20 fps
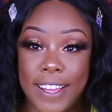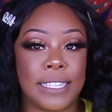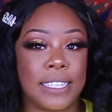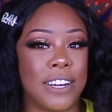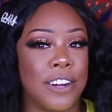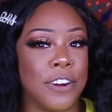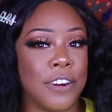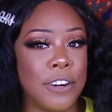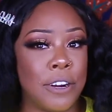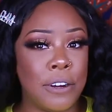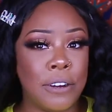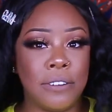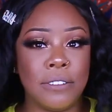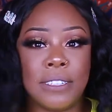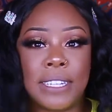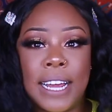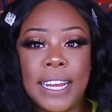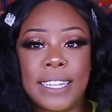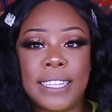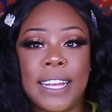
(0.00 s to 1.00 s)
The curl,
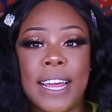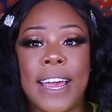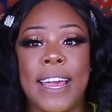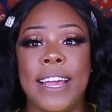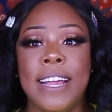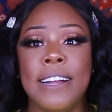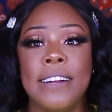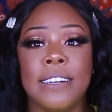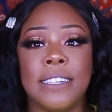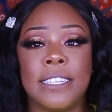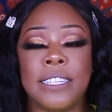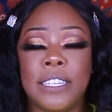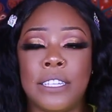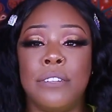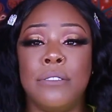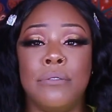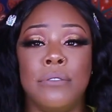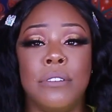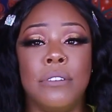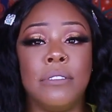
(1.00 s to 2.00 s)
like the hair is
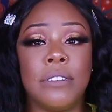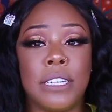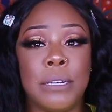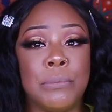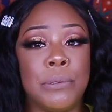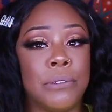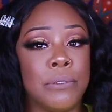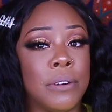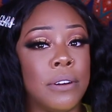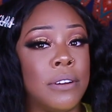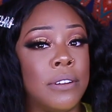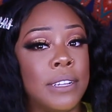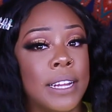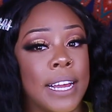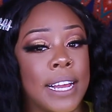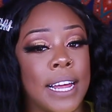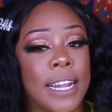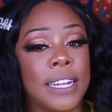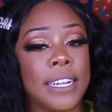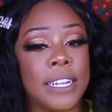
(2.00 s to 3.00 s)
cute. Don't get me wrong.
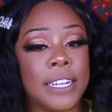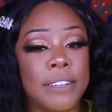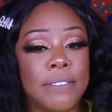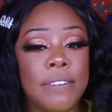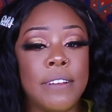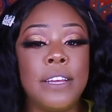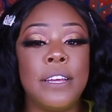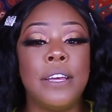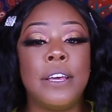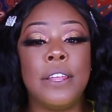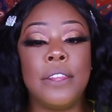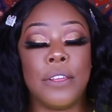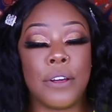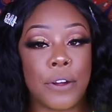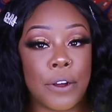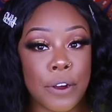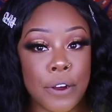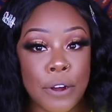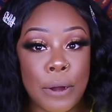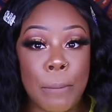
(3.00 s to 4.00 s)
Like I love the
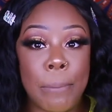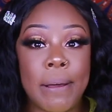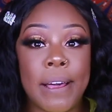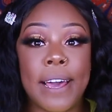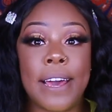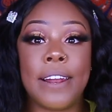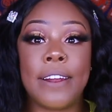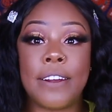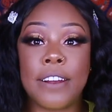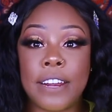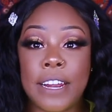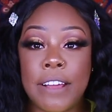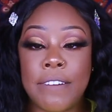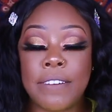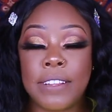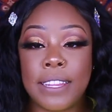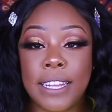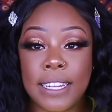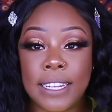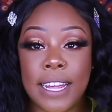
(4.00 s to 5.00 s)
curl pattern and
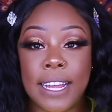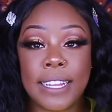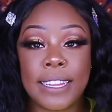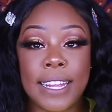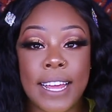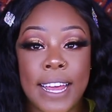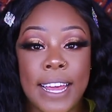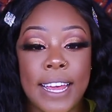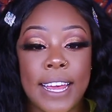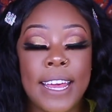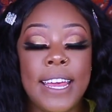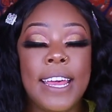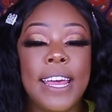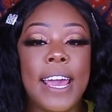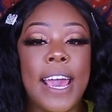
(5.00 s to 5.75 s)
everything like that.